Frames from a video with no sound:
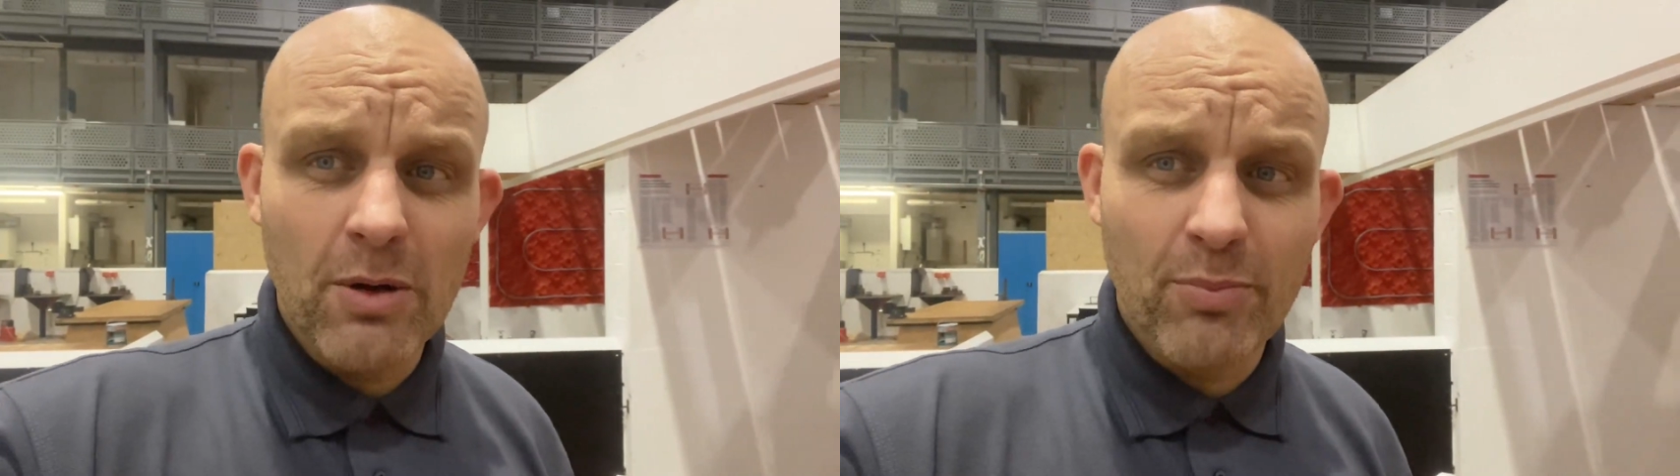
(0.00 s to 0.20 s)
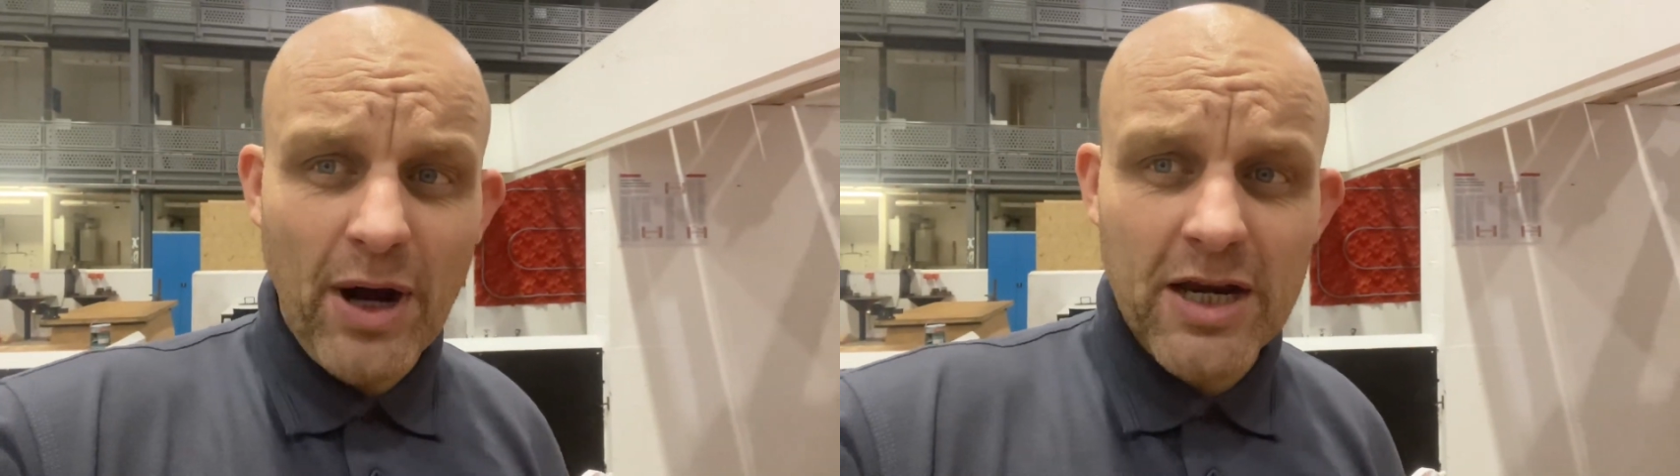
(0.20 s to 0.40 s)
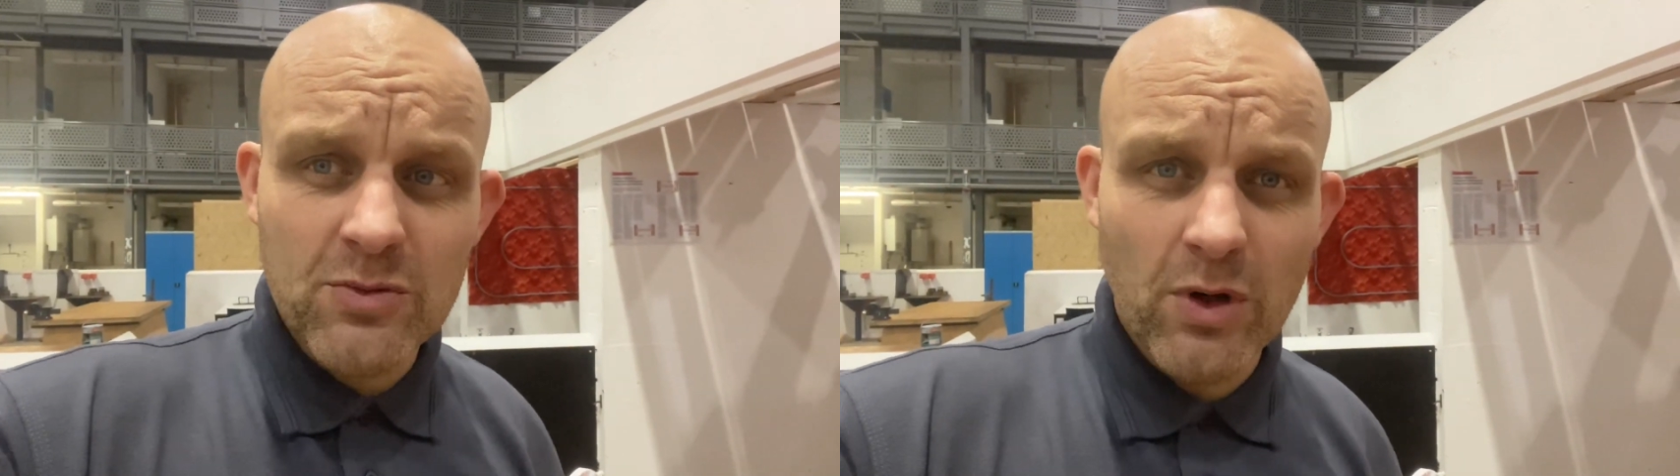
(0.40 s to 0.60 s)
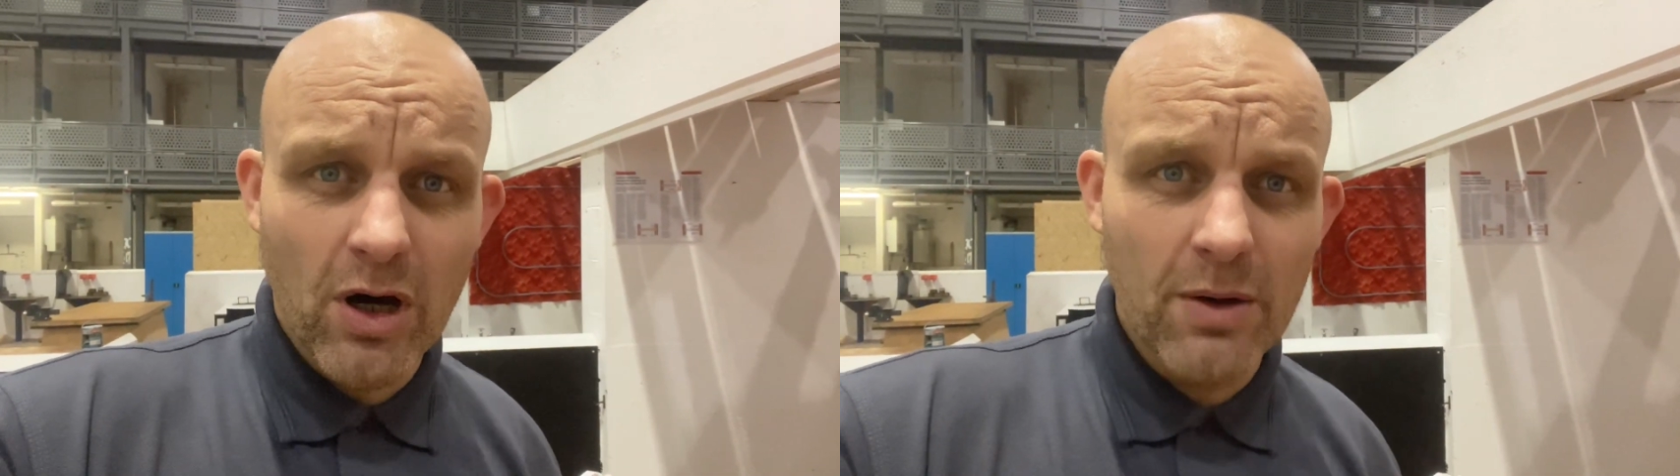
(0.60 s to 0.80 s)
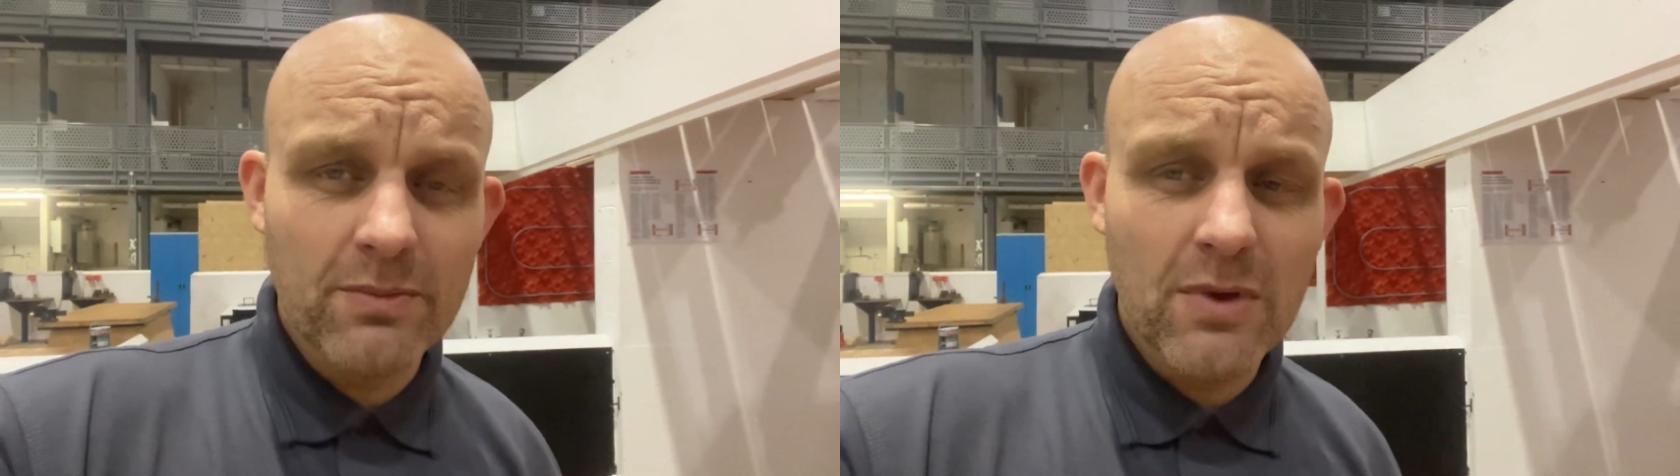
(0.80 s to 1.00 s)
braze one
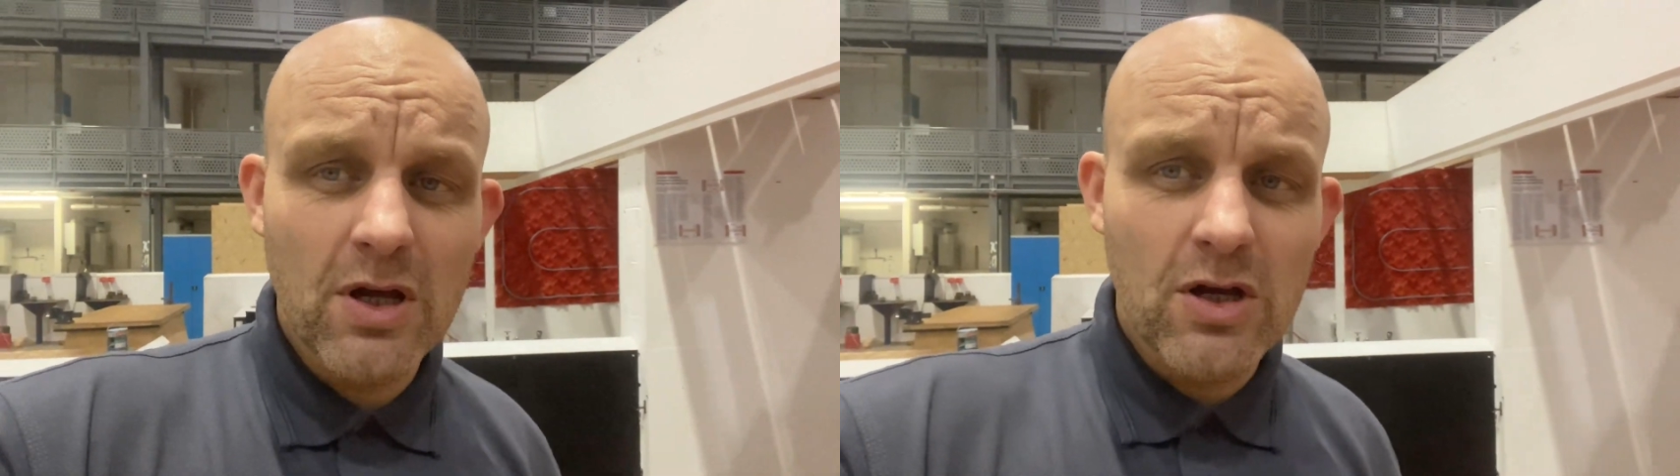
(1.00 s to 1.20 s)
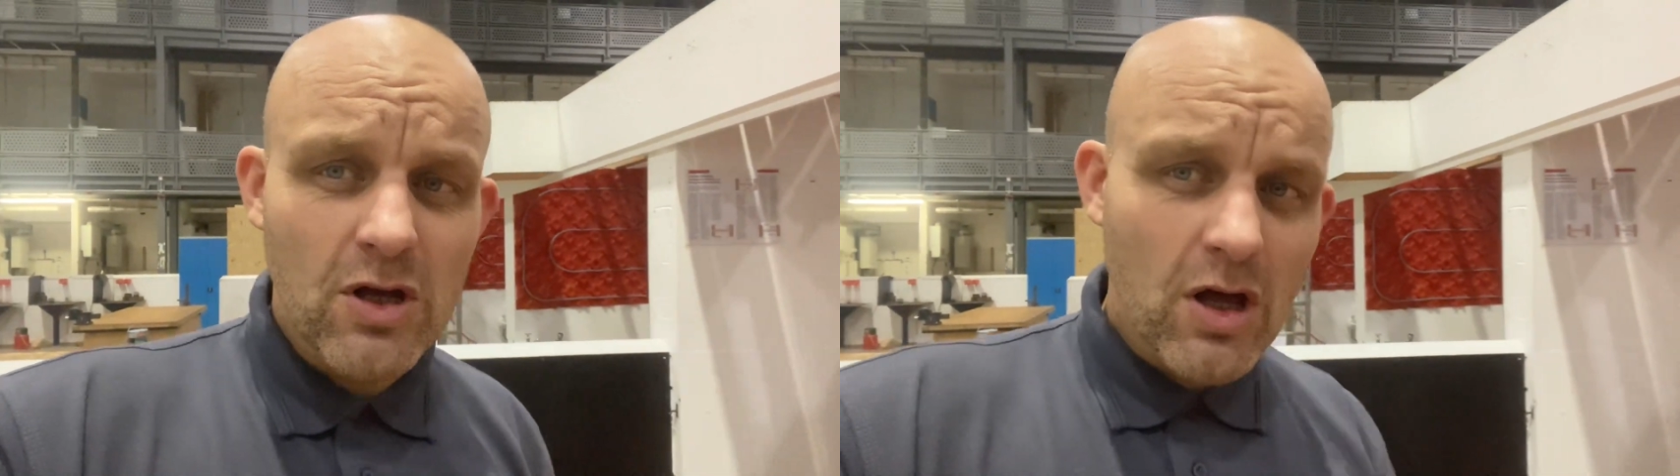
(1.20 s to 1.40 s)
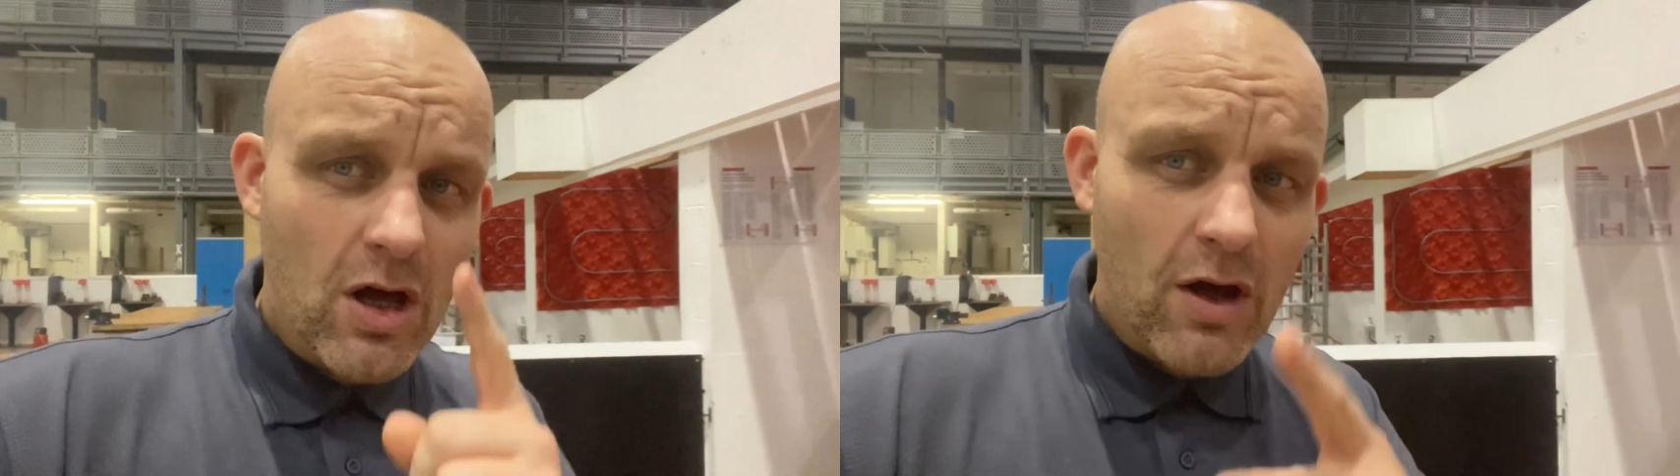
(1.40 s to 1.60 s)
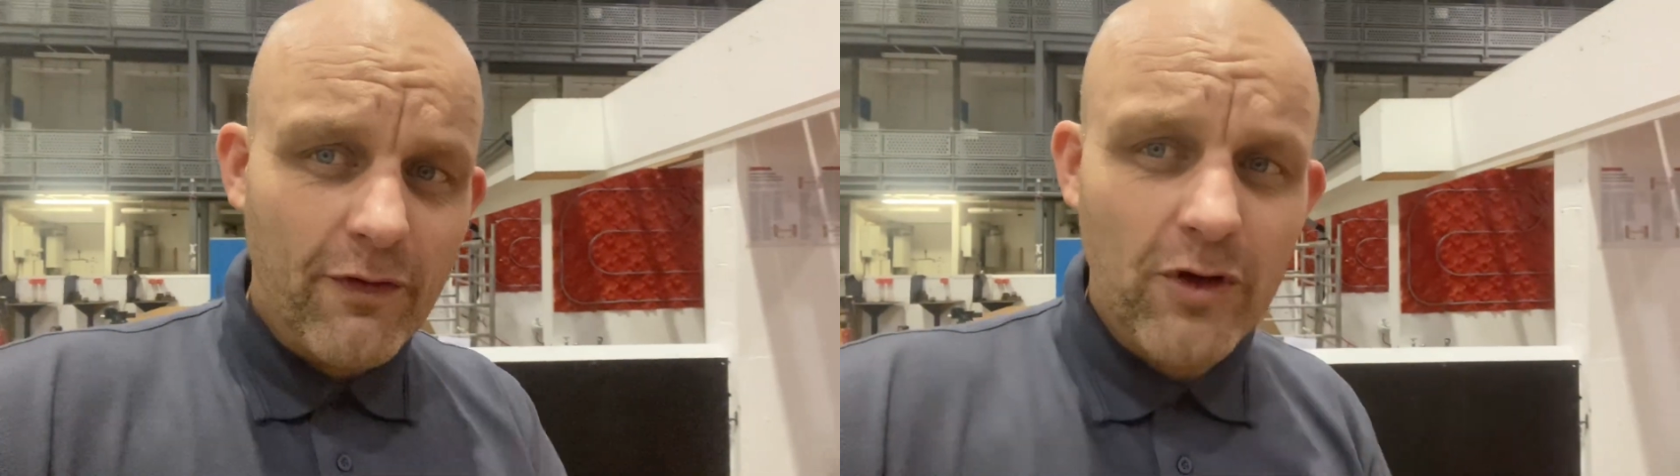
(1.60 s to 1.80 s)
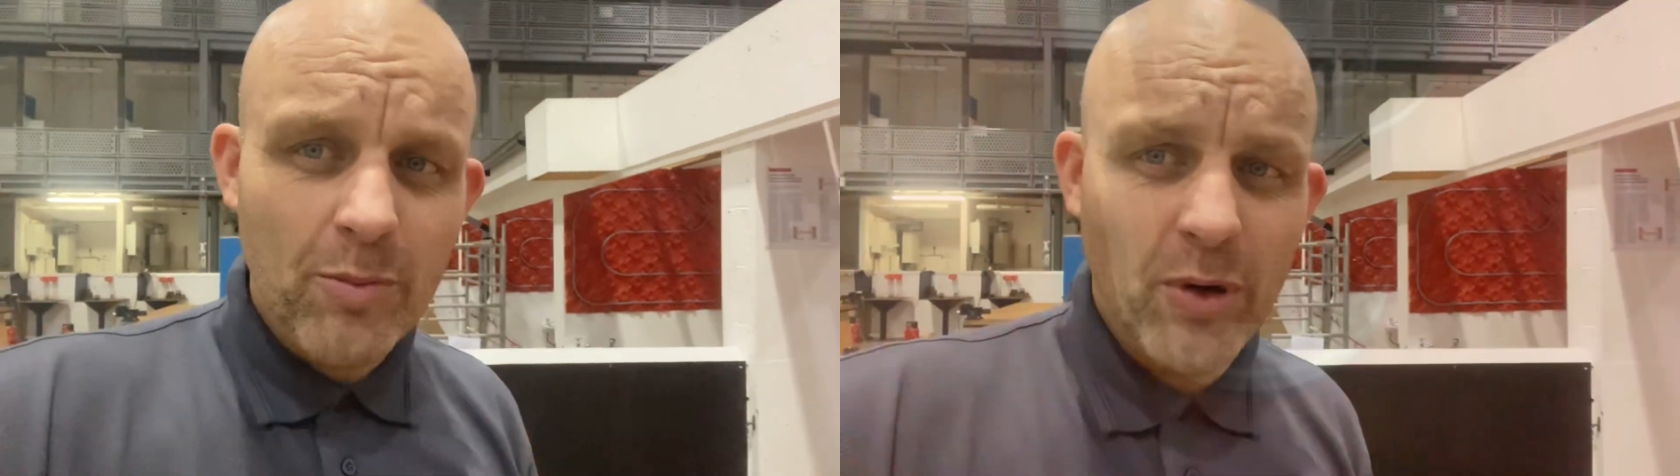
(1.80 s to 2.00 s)
on, a
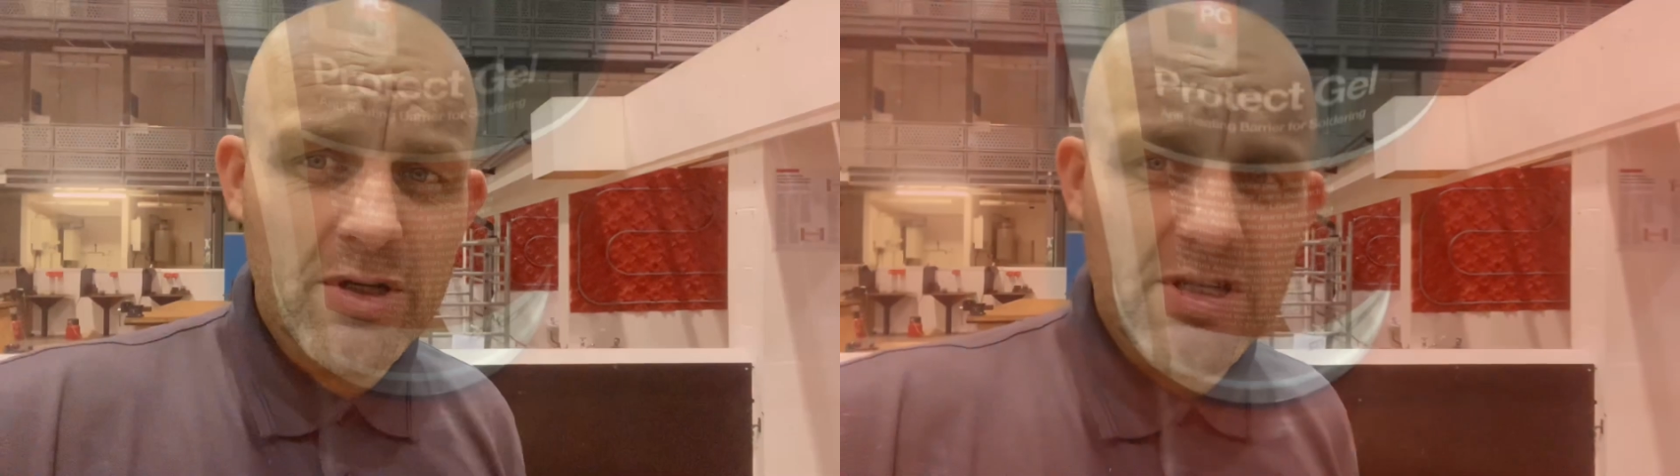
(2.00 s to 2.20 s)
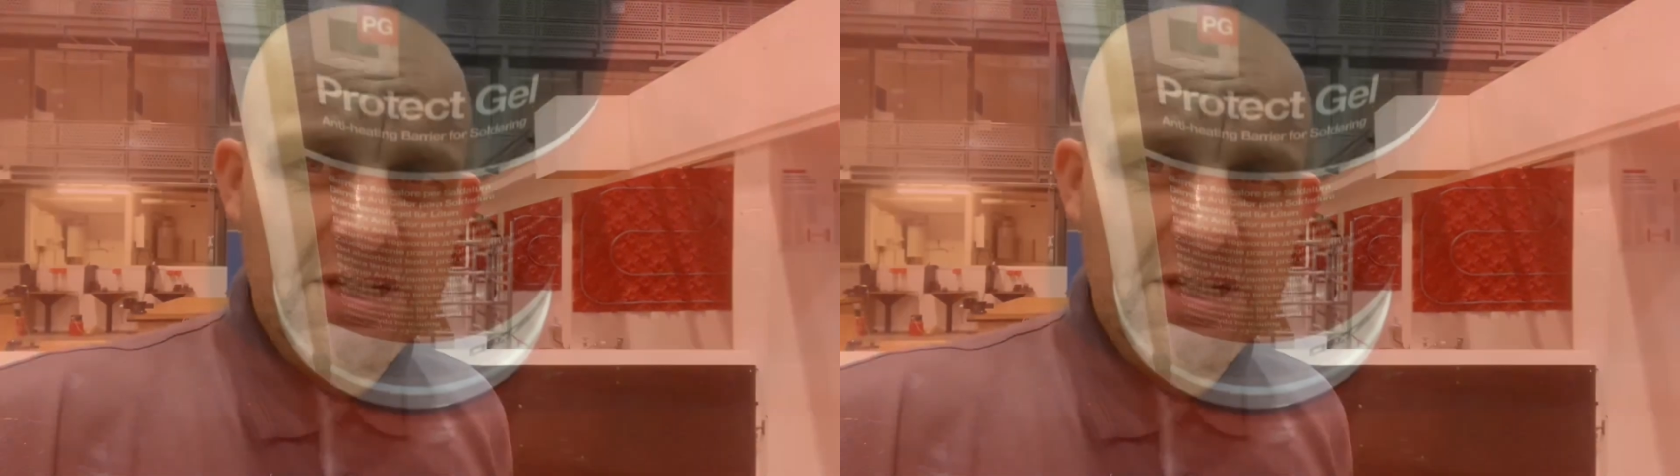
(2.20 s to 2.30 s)
few pointers